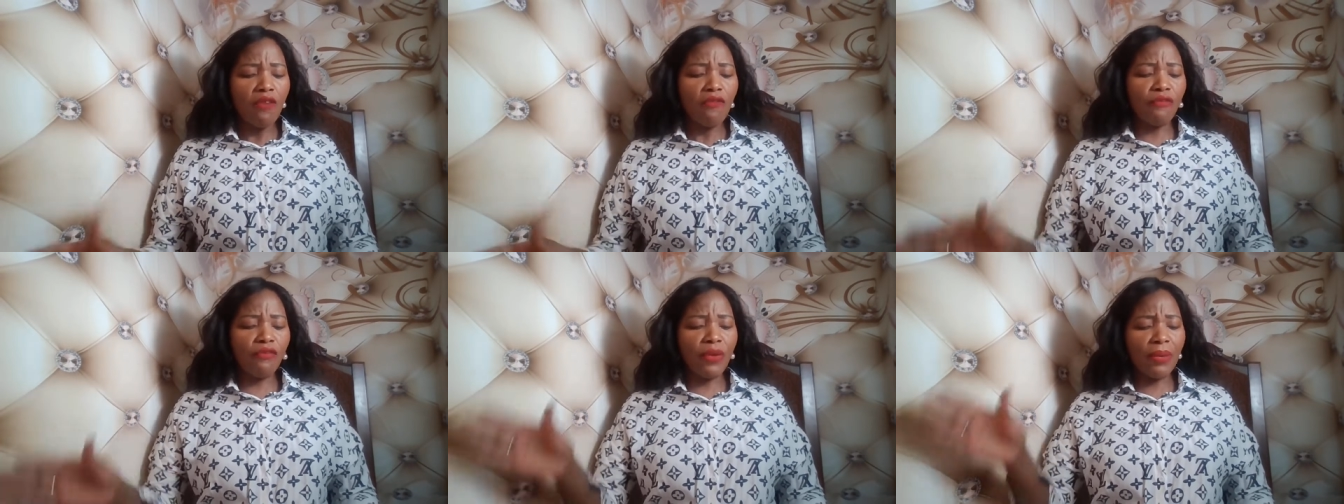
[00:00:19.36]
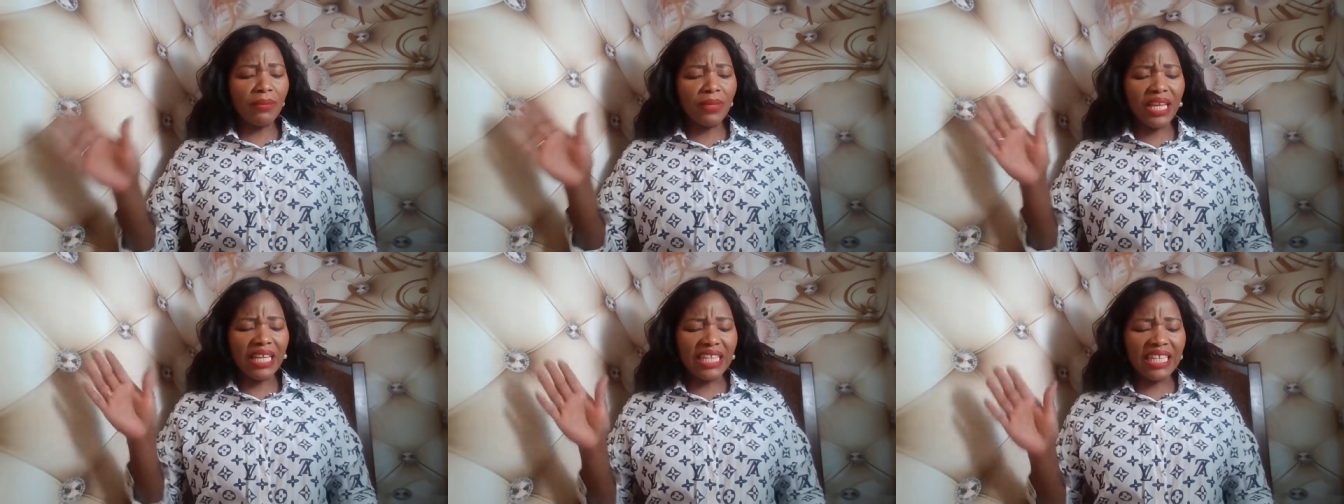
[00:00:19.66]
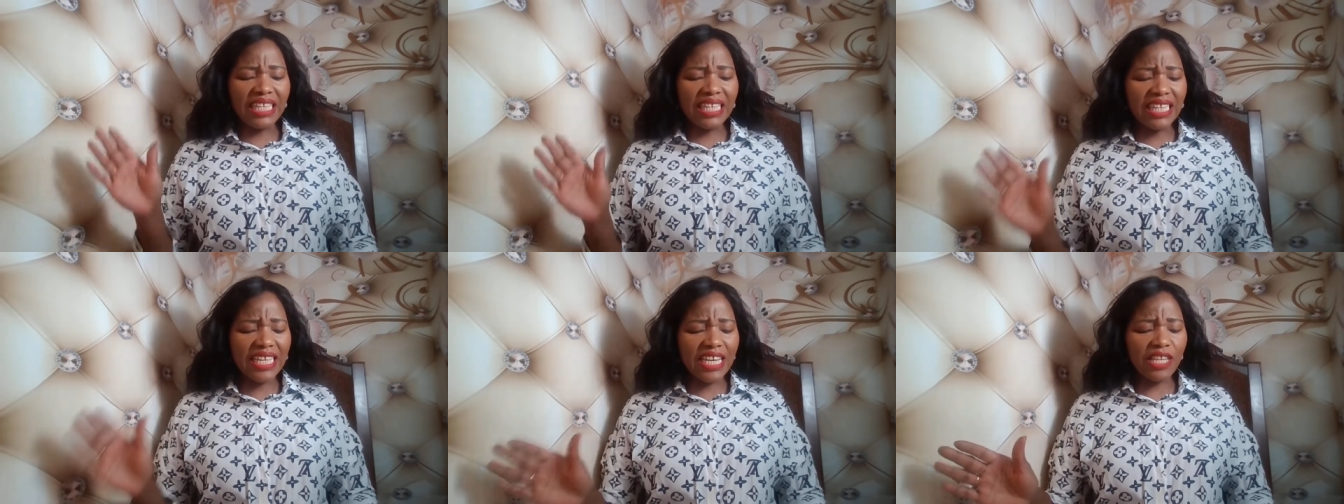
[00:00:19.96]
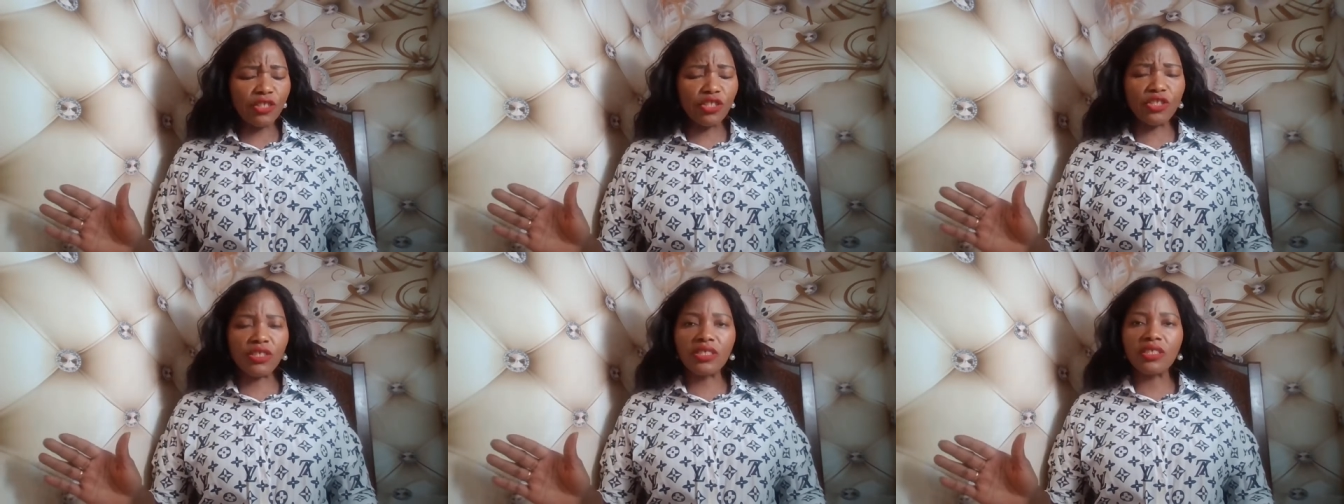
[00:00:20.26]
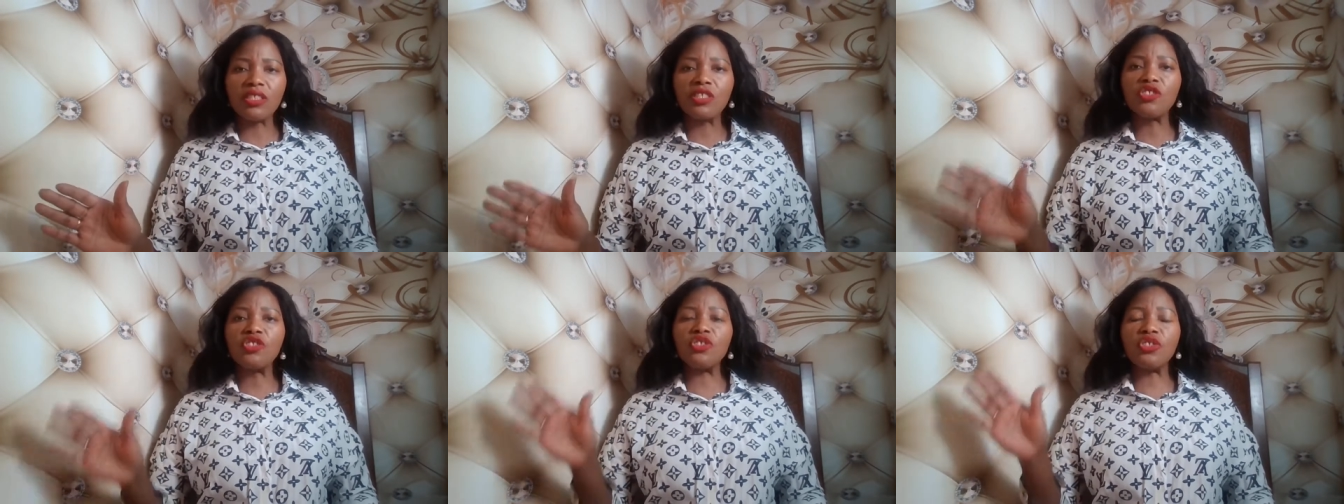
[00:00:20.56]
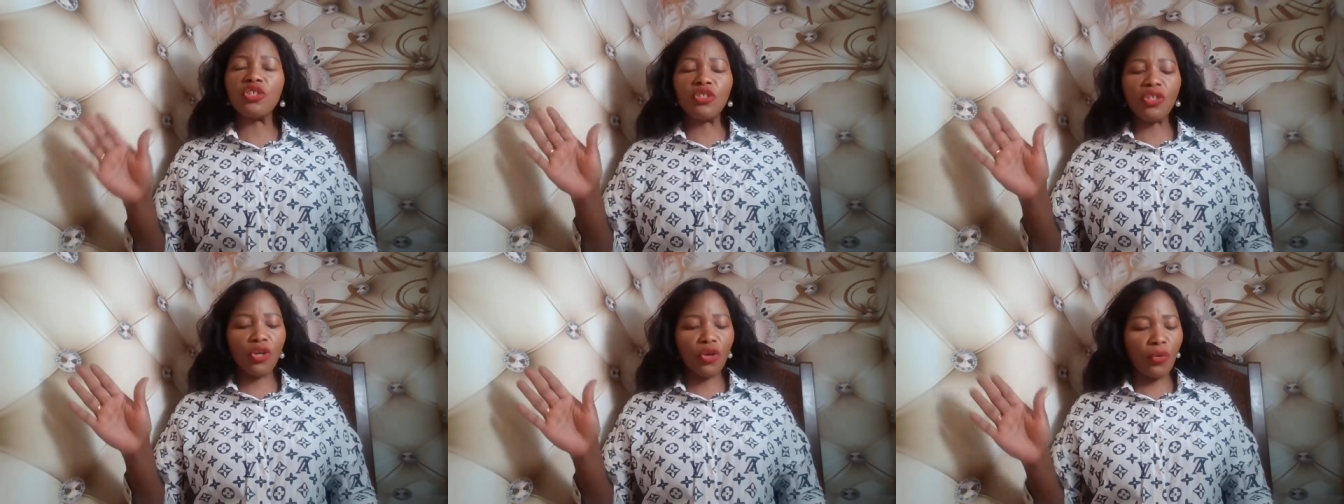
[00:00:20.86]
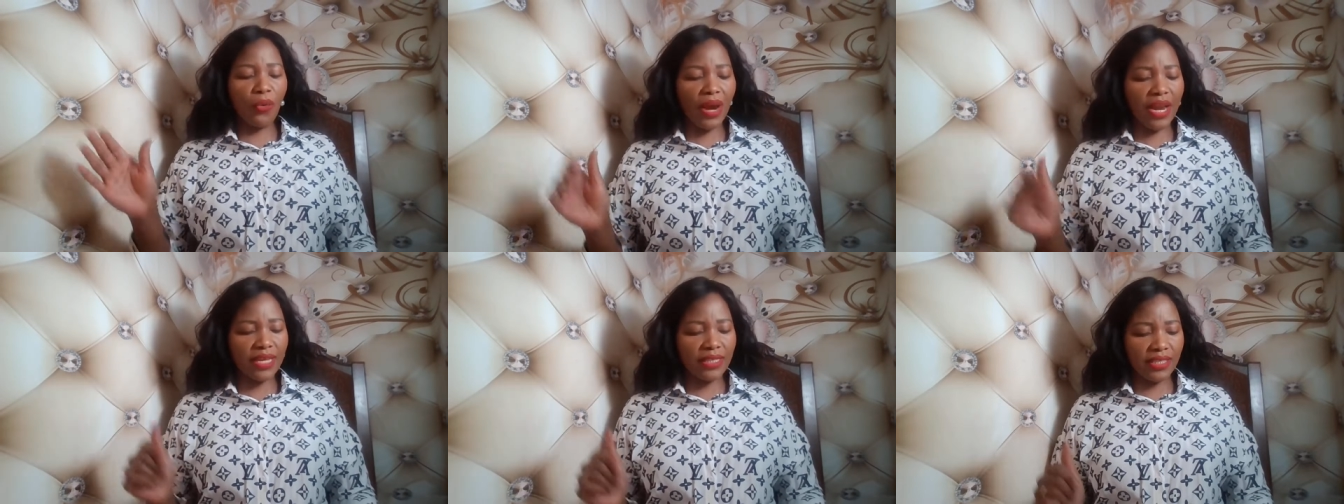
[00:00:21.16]
from the least to the
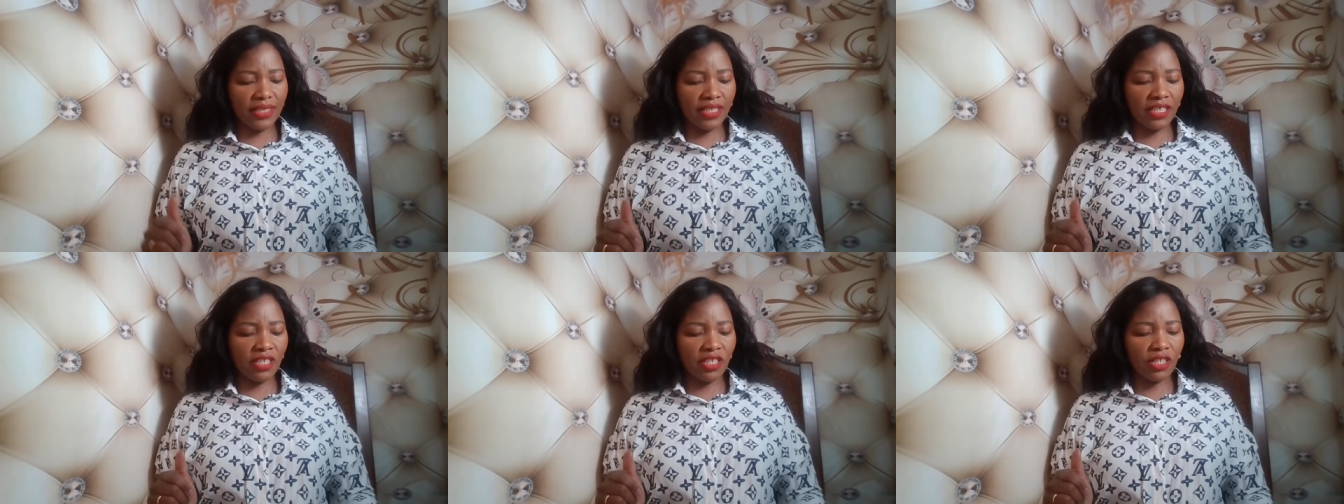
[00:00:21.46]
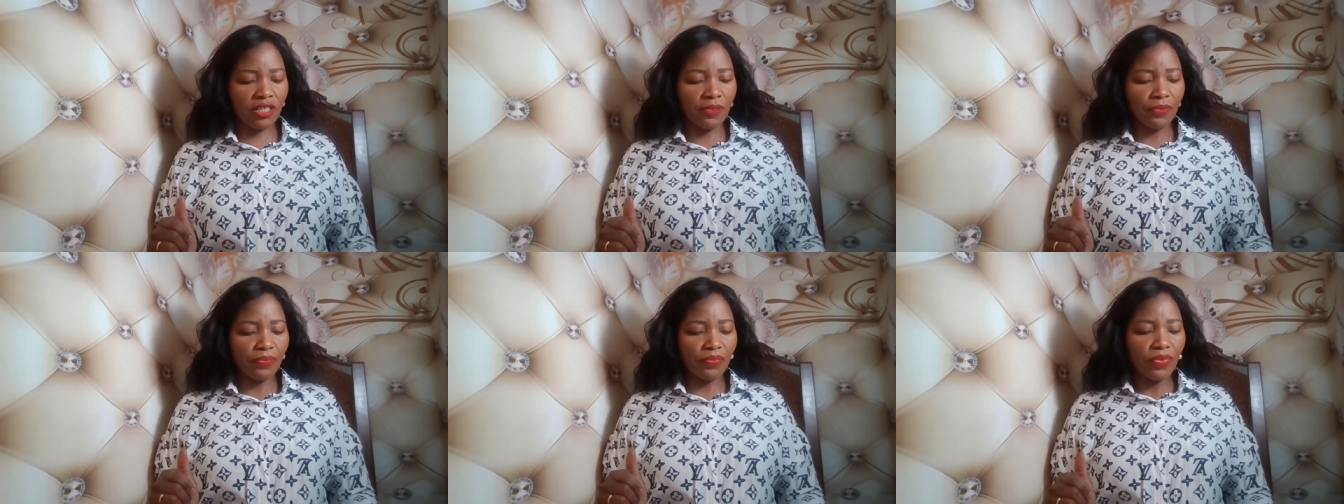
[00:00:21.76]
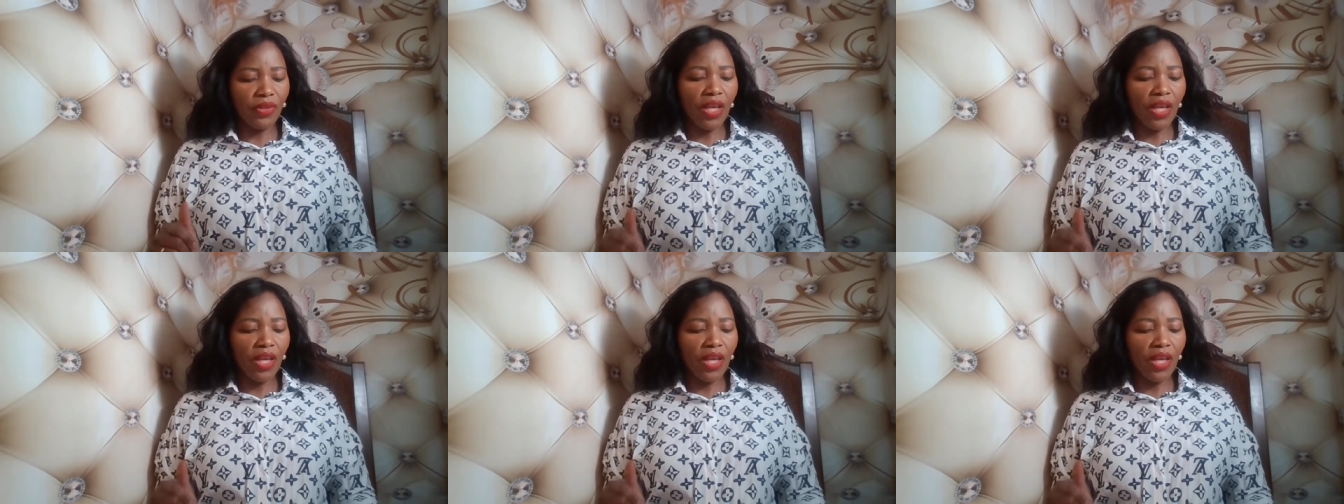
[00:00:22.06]
greatest.